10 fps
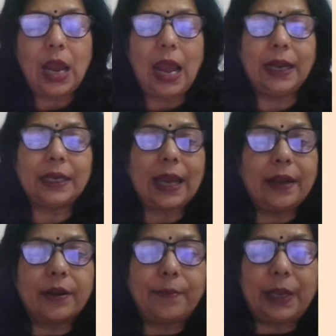and
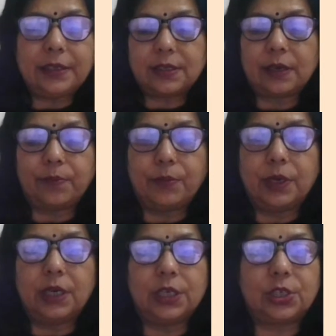can remain
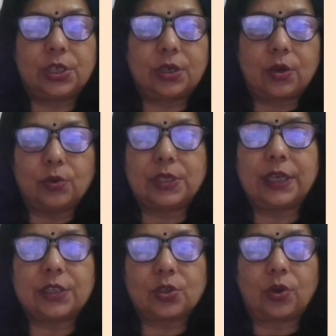submerged, closing
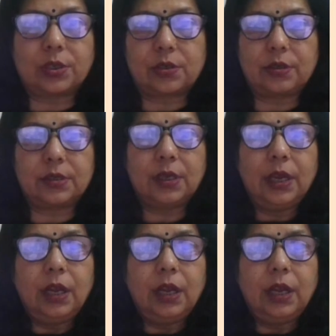its nostrils.